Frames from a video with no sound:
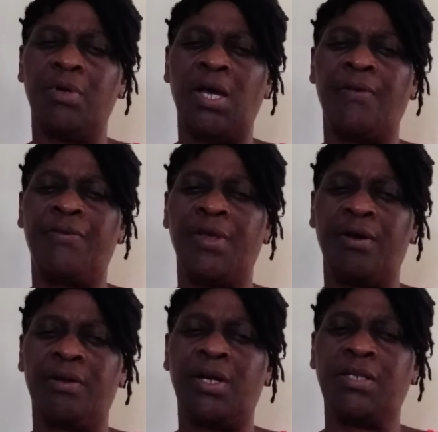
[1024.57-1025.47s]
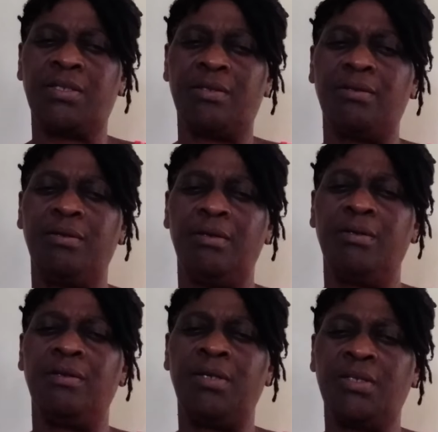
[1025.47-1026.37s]
i think that
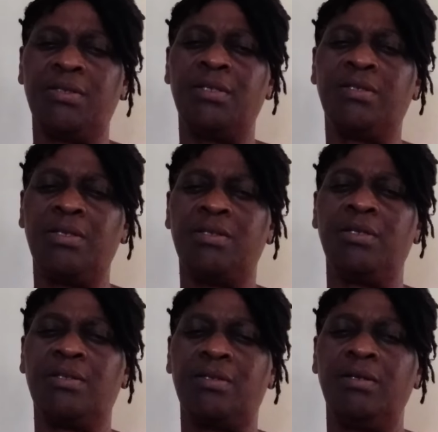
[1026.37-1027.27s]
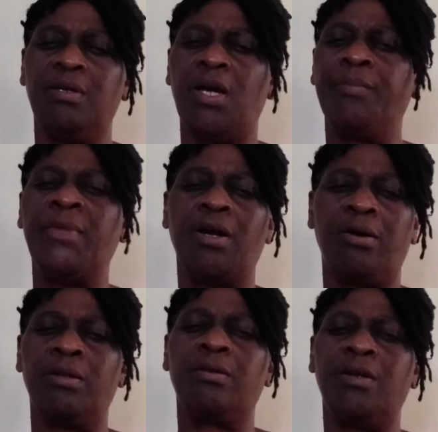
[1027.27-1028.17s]
yes this is it I'm not
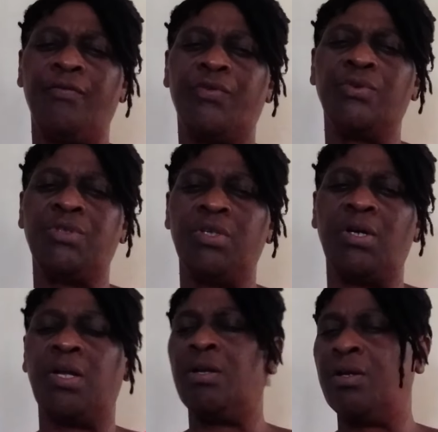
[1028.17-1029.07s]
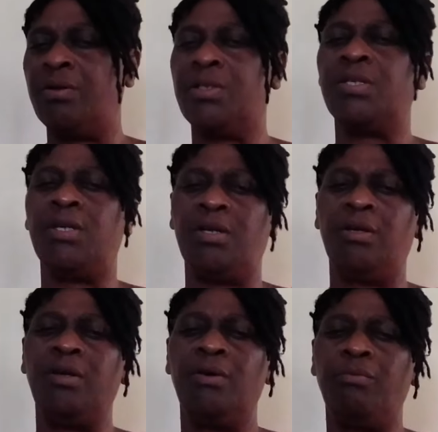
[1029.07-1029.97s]
going to live to see another
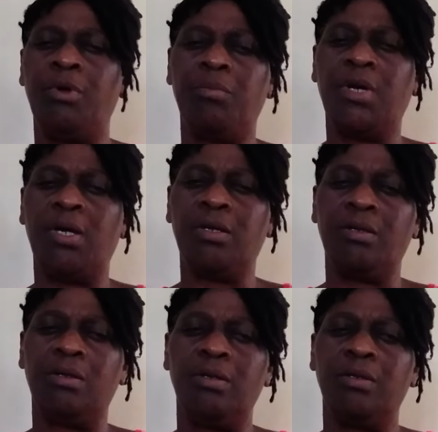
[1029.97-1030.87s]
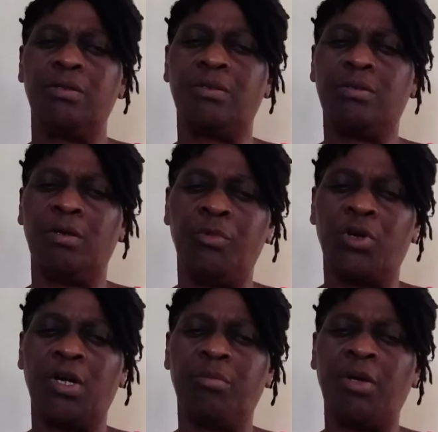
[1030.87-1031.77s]
day when my
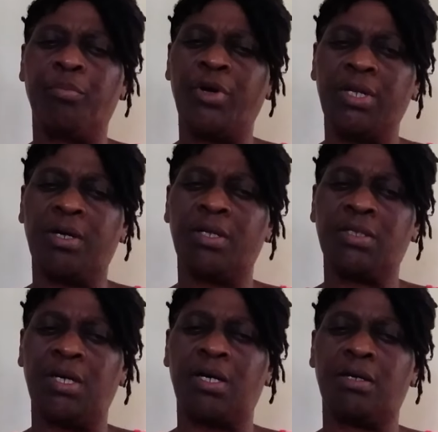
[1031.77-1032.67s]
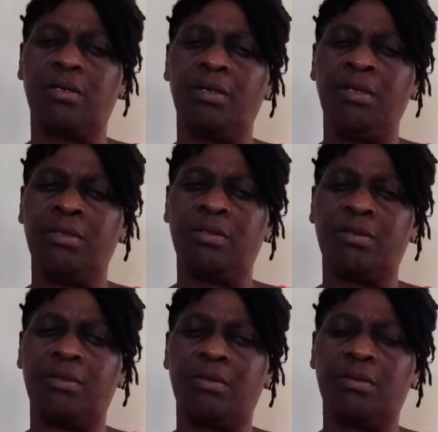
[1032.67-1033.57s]
stomach and my panic attack
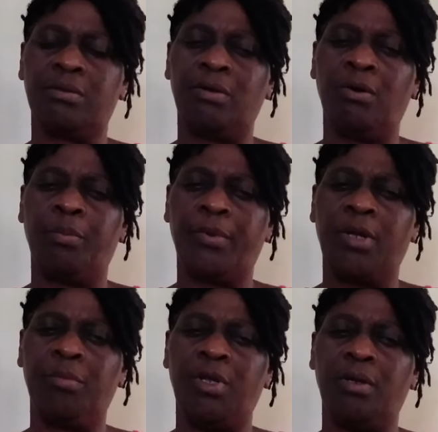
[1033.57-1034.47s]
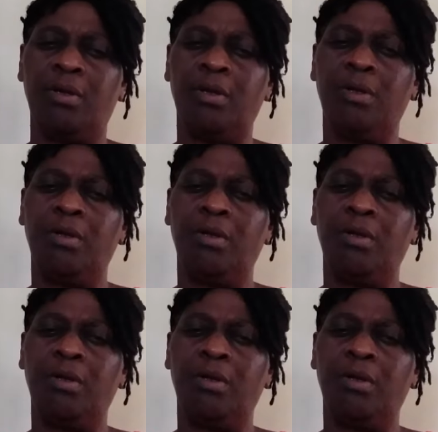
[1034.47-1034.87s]
is upon me.